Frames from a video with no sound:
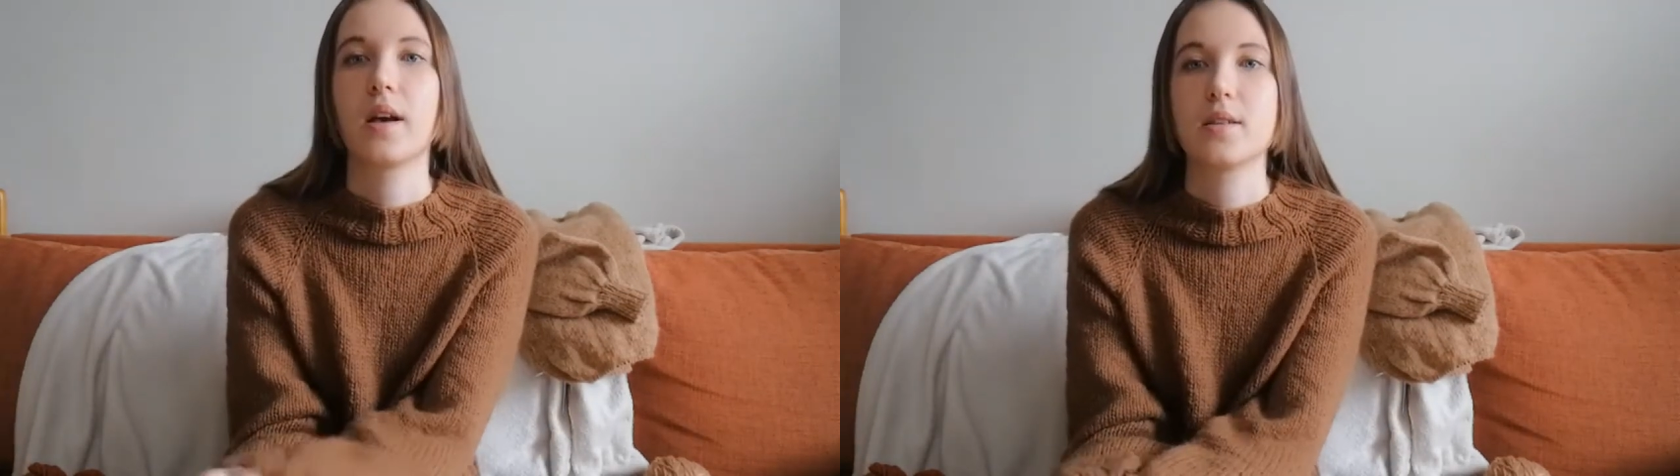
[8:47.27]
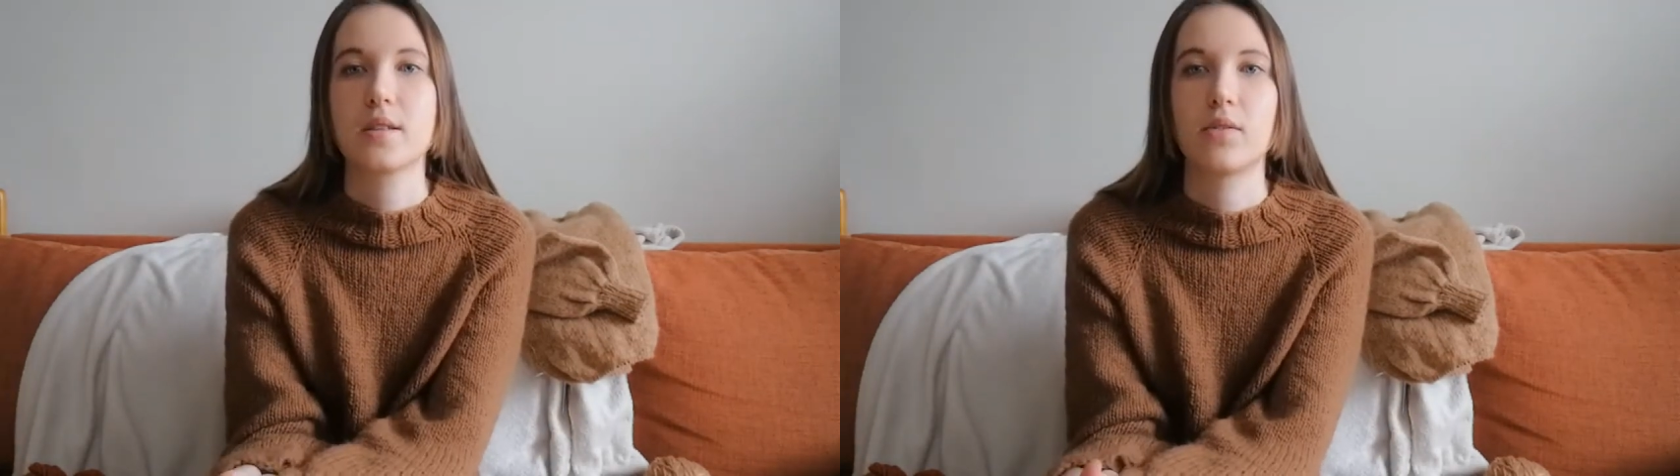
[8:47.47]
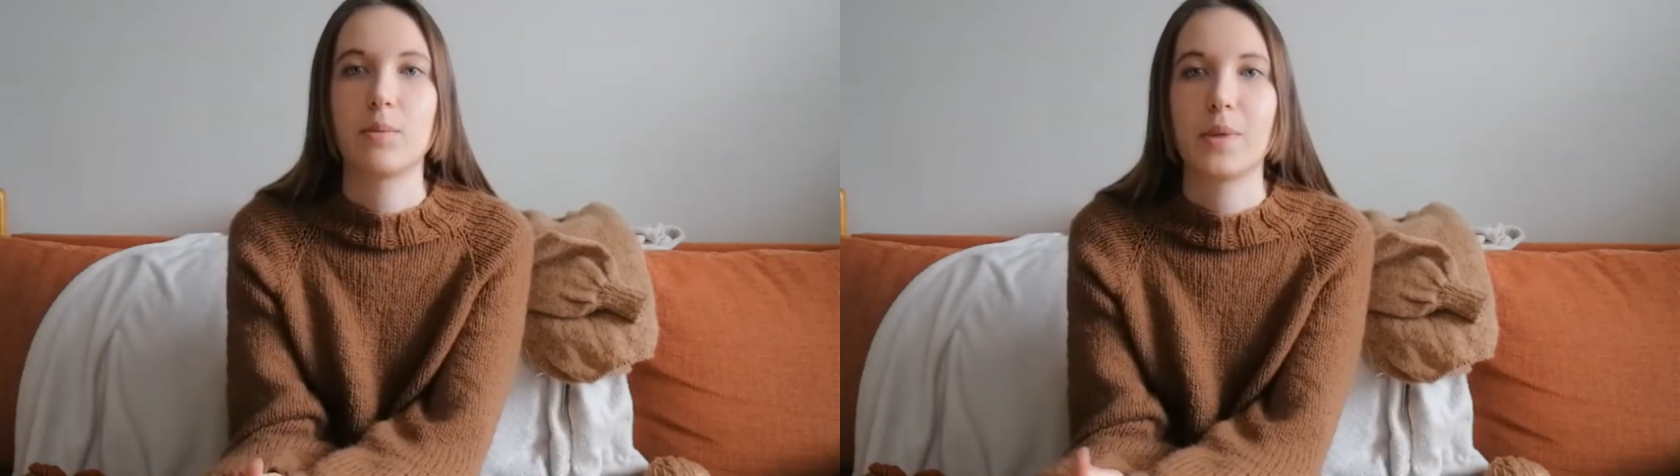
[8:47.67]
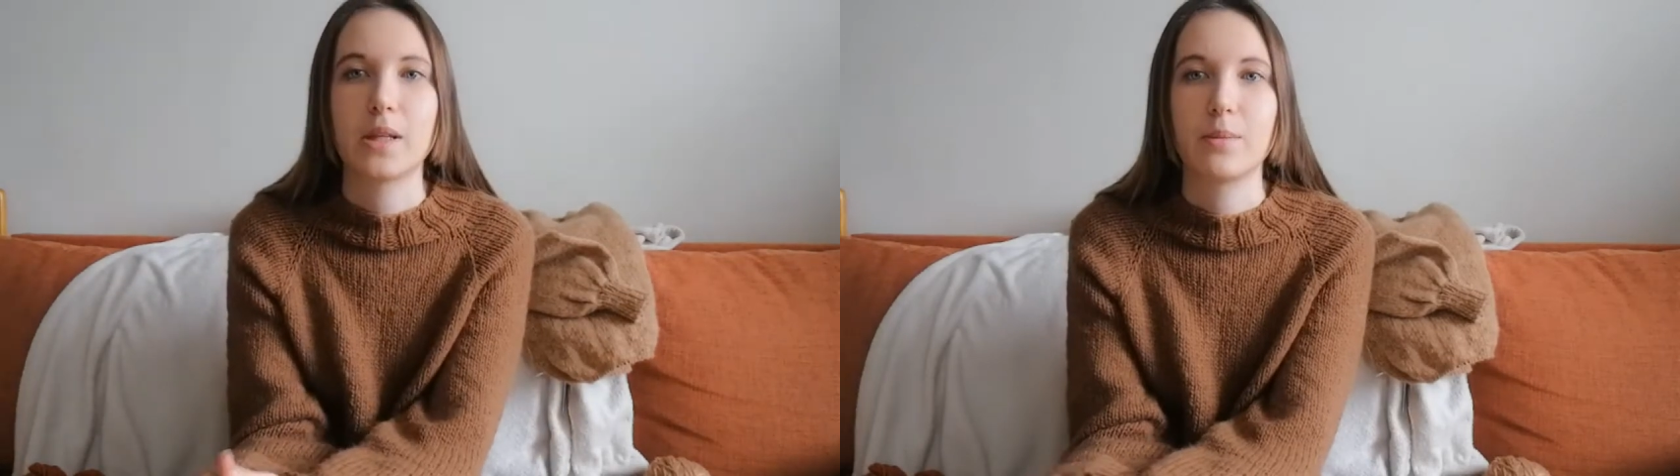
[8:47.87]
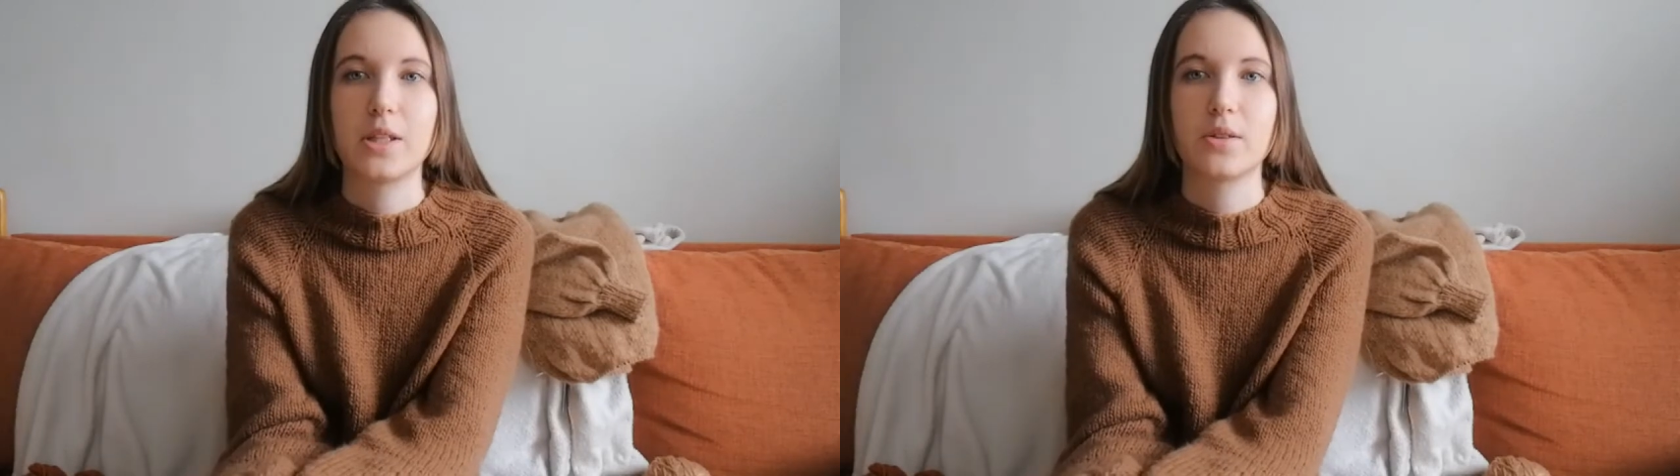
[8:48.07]

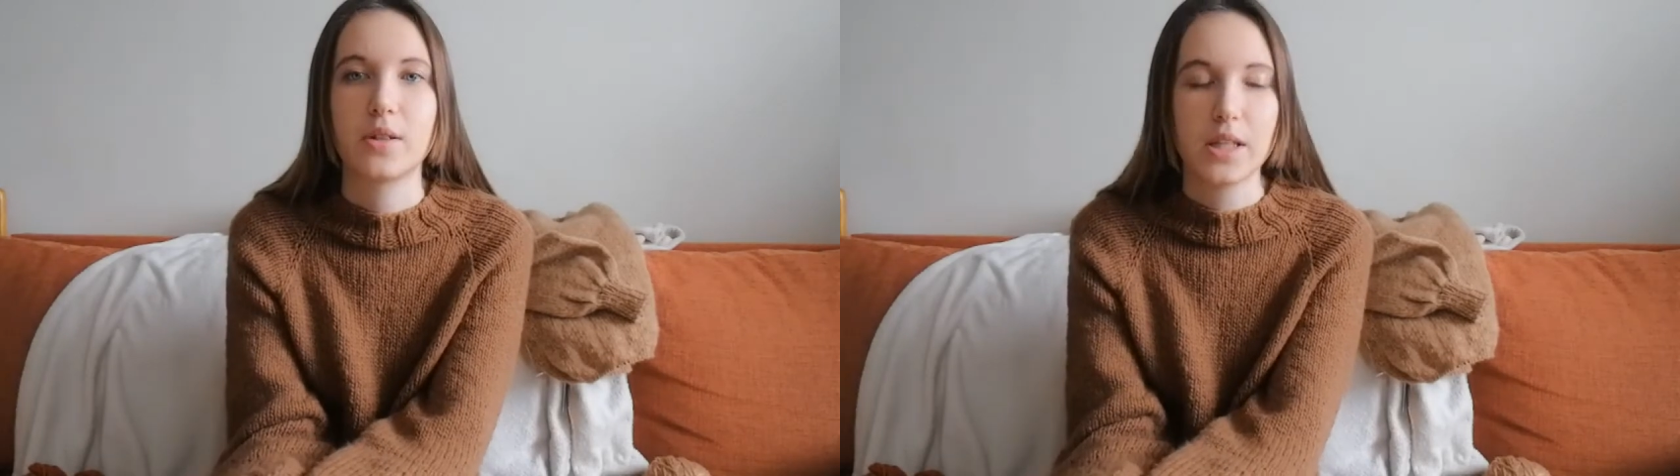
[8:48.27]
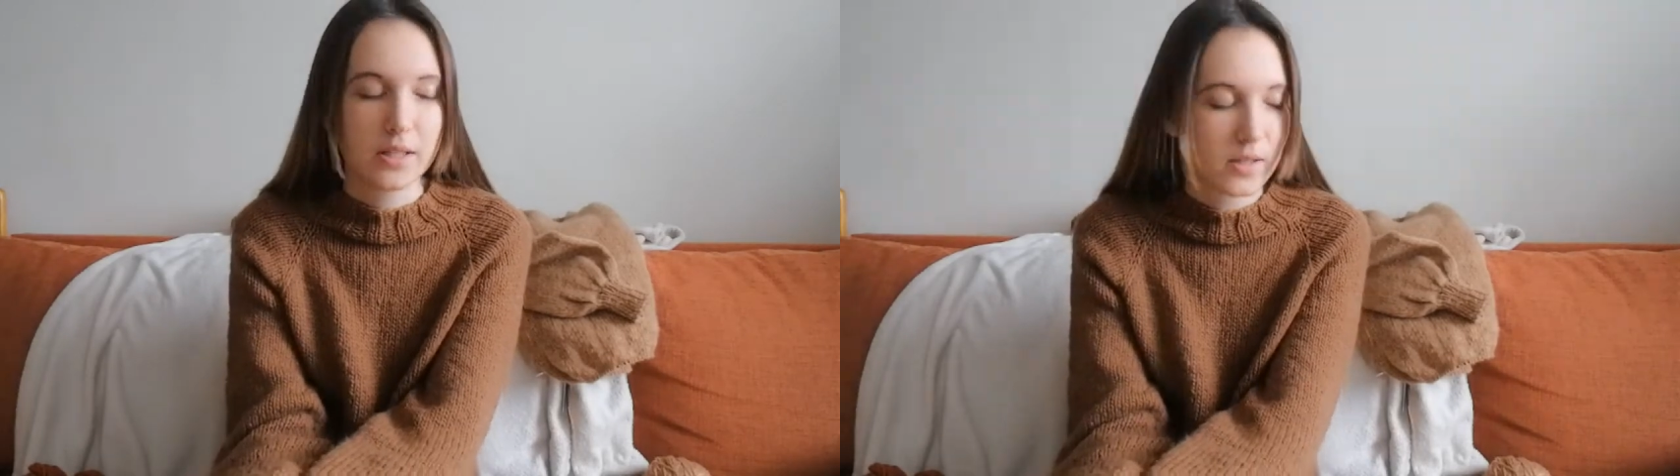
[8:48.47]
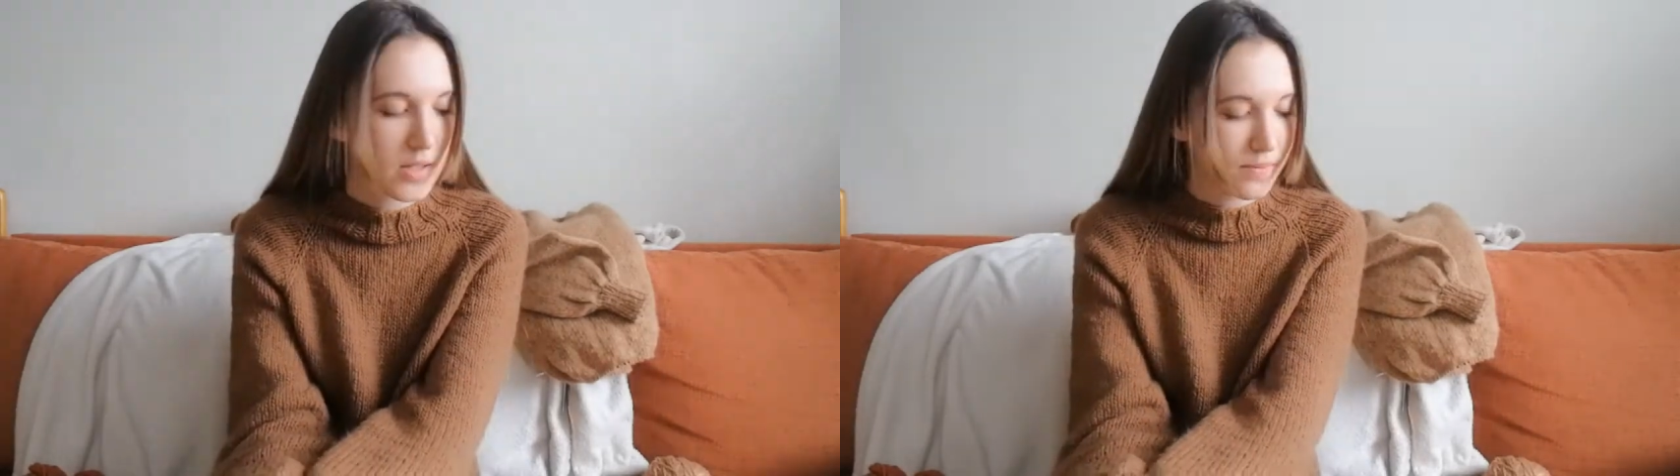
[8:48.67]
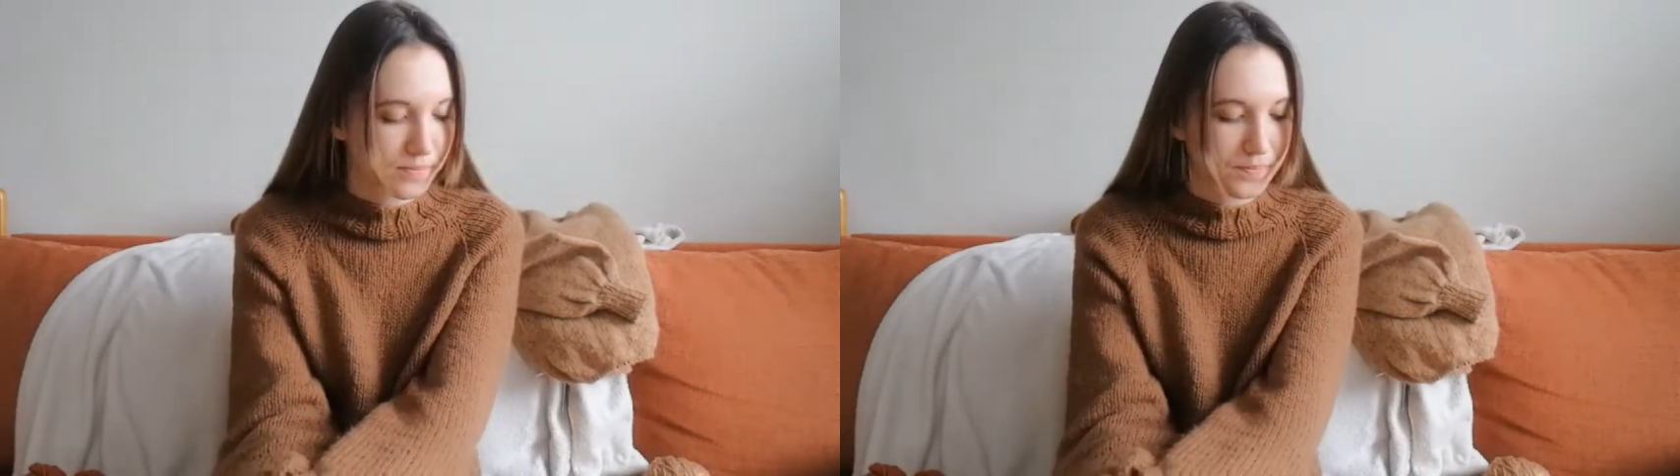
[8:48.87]
7mm needles.